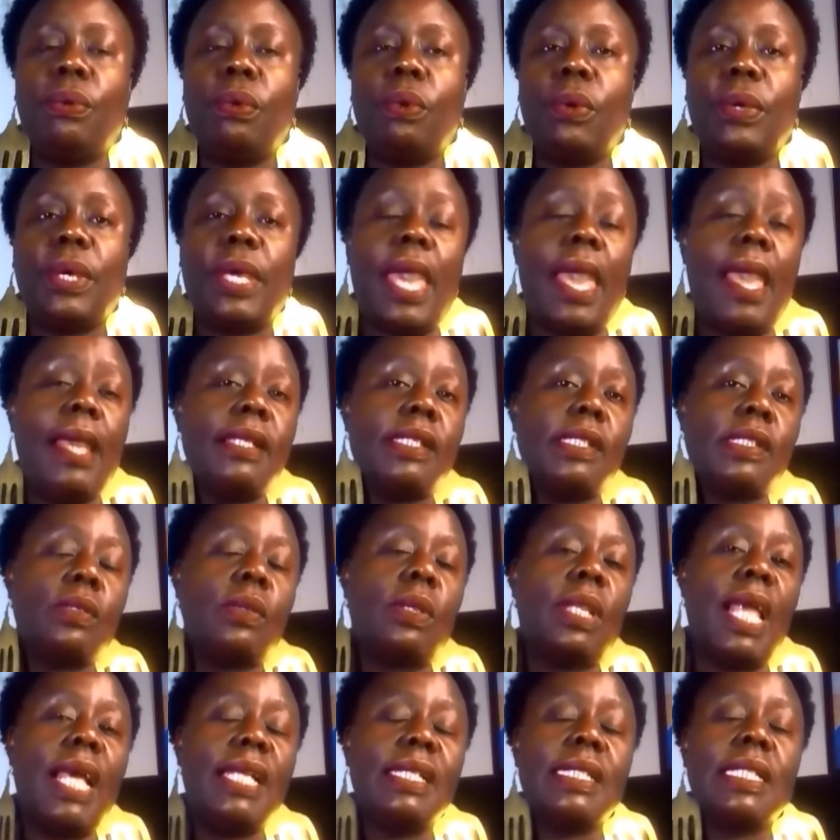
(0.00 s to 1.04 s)
Okay, so
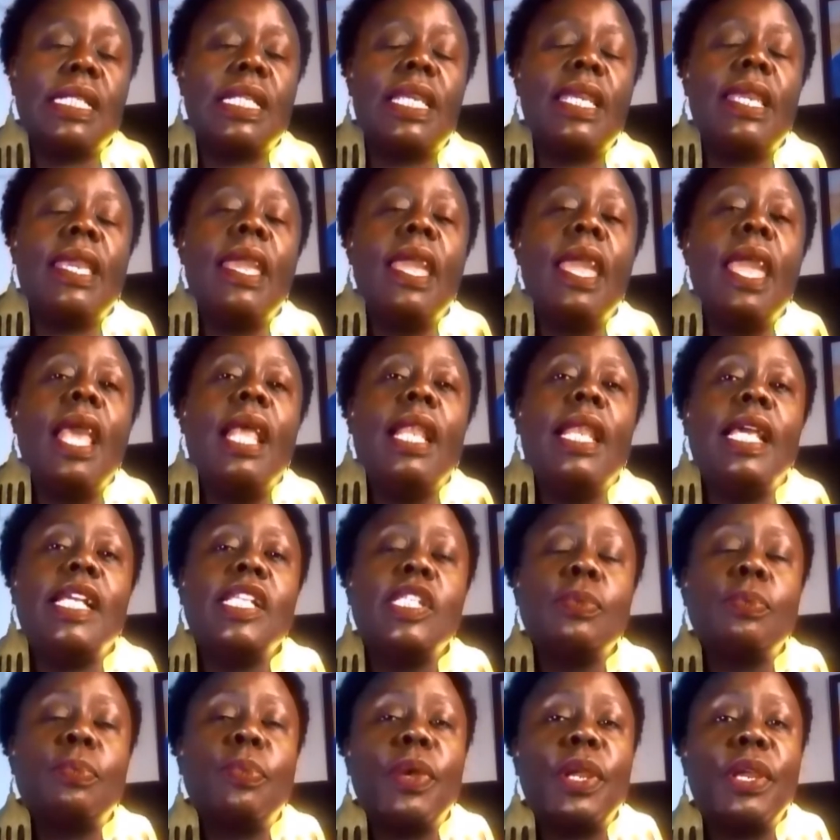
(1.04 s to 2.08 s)
lastly,
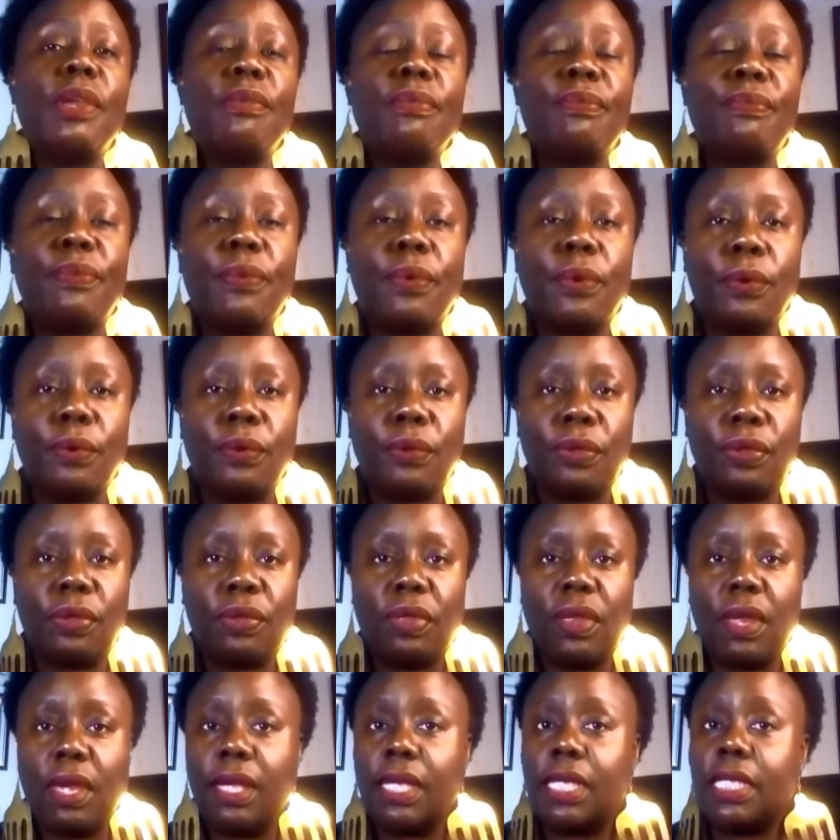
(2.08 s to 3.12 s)
let's bring forth
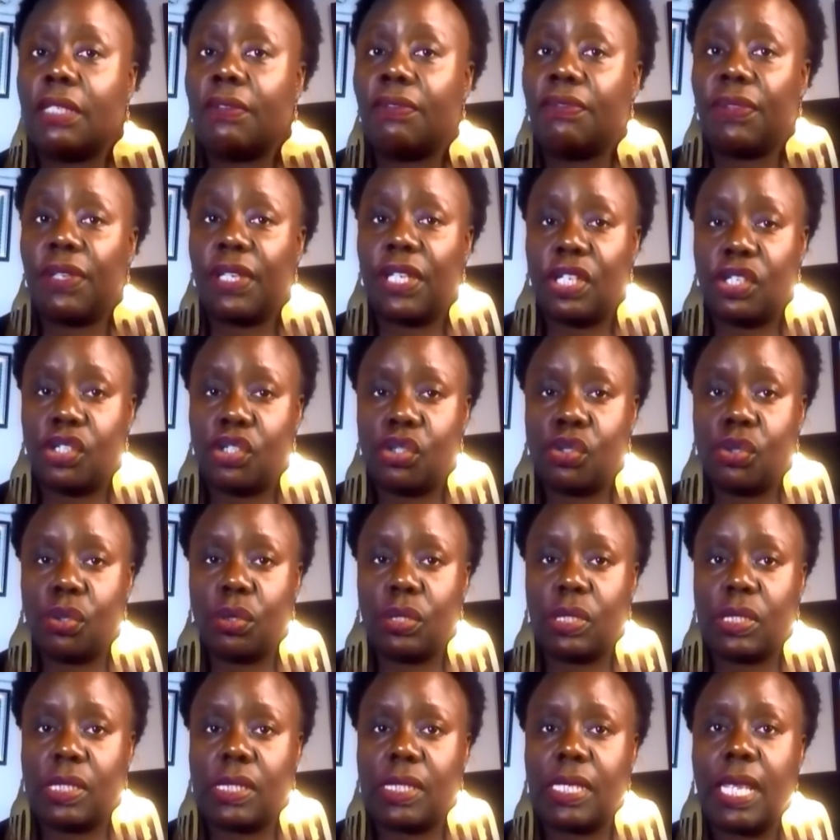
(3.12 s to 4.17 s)
the
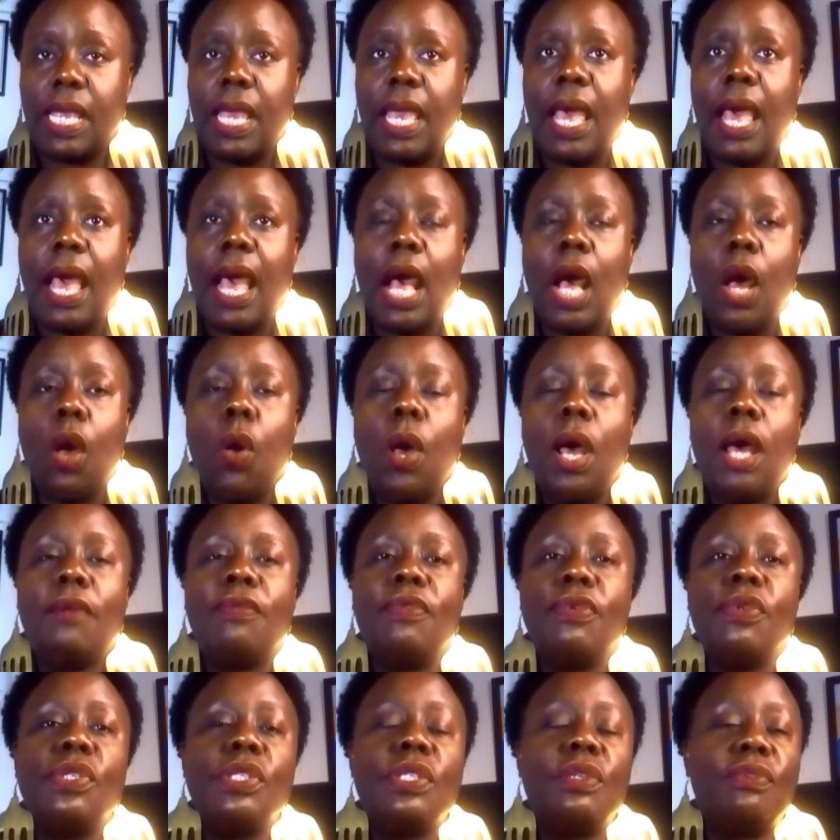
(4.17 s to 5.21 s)
definitions. How
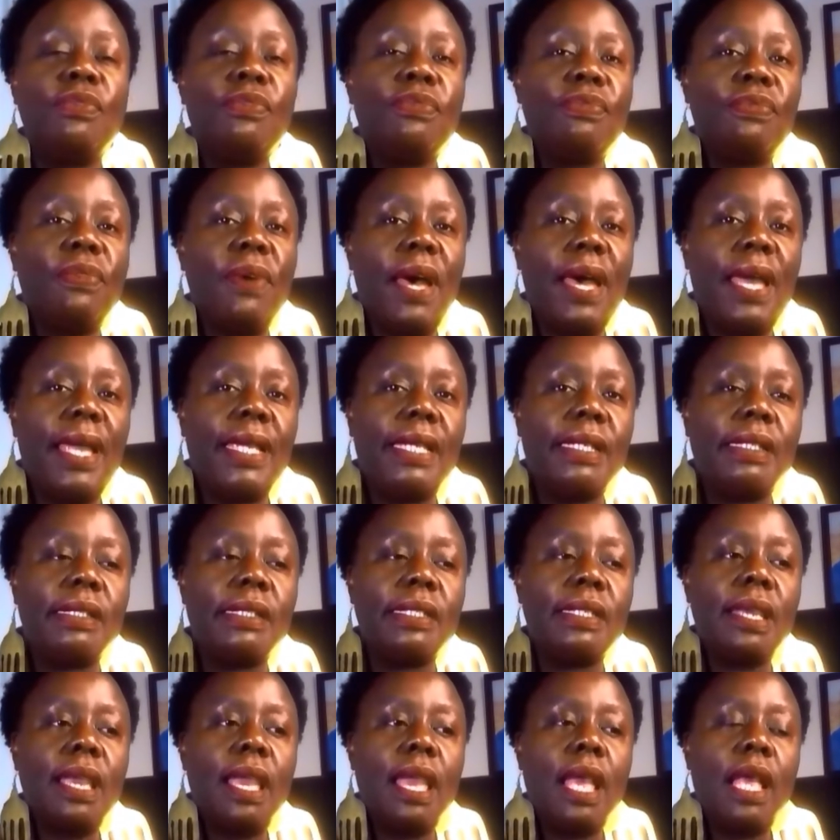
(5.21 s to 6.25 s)
have you
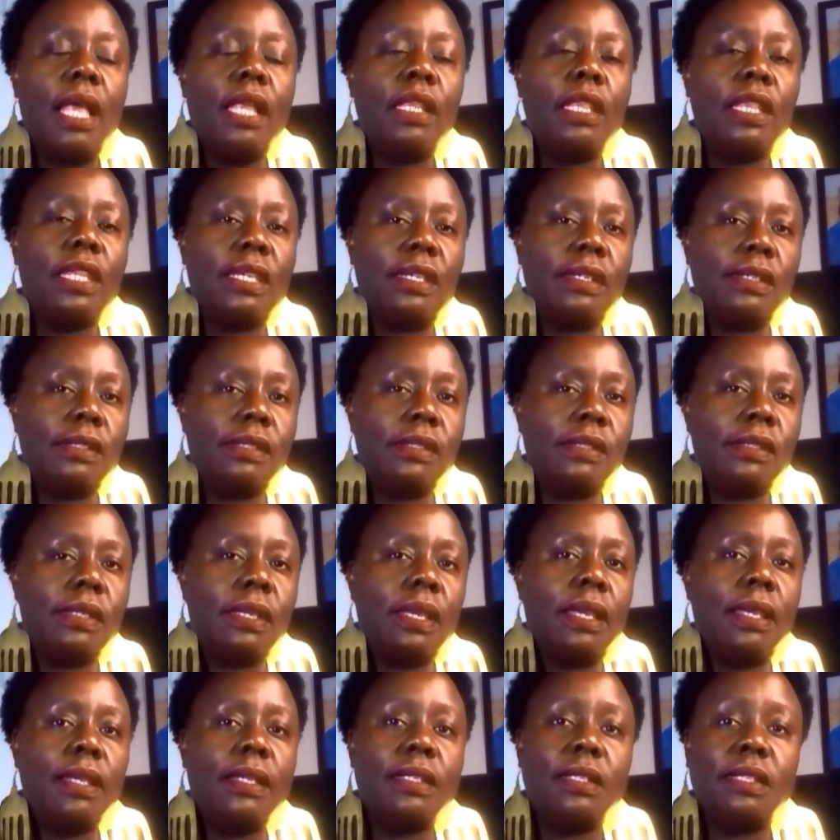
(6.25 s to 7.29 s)
defined this
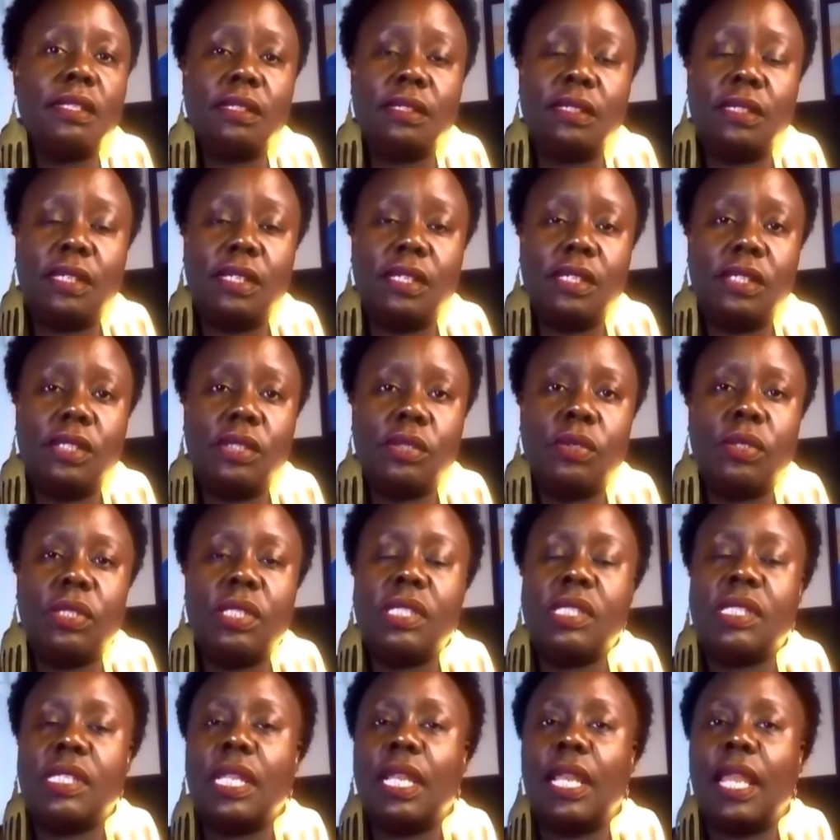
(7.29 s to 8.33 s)
disease or
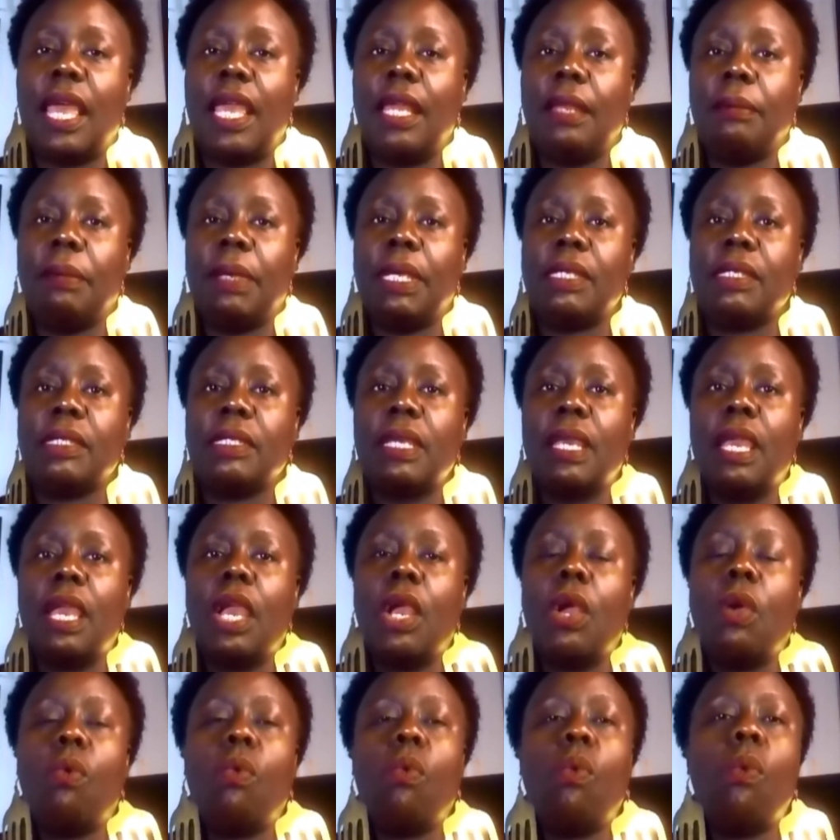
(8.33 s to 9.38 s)
disalignment?
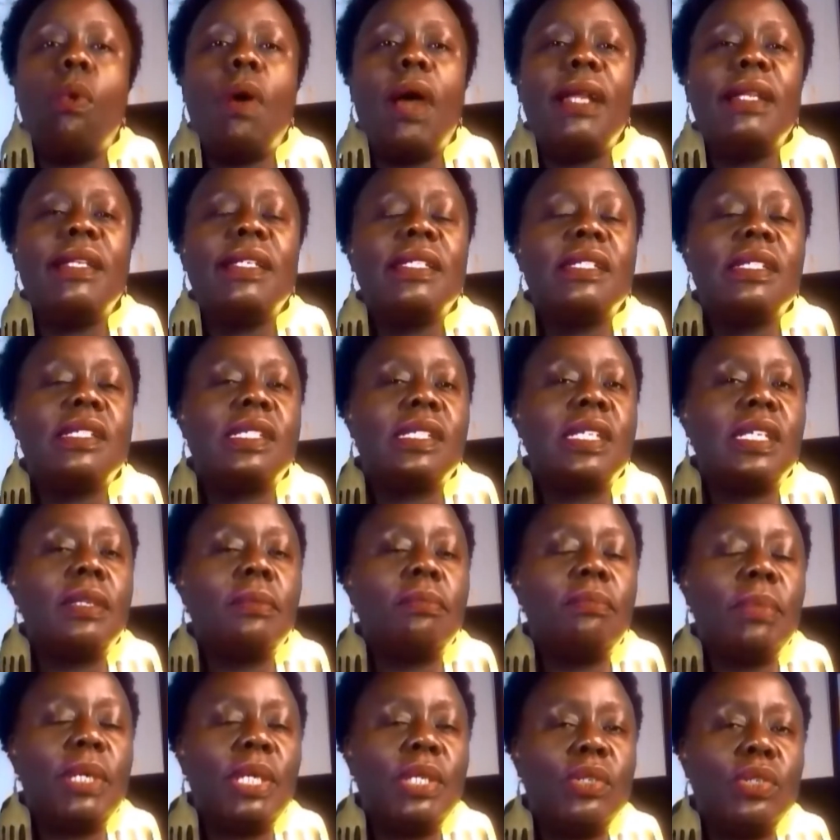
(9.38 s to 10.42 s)
What does it
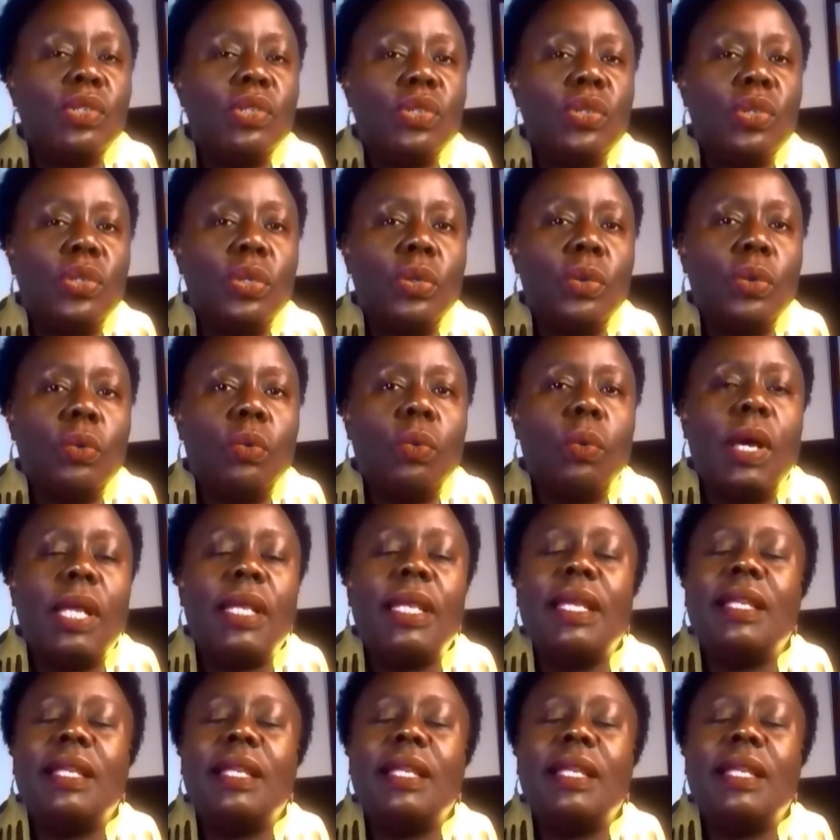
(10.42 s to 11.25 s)
mean to you?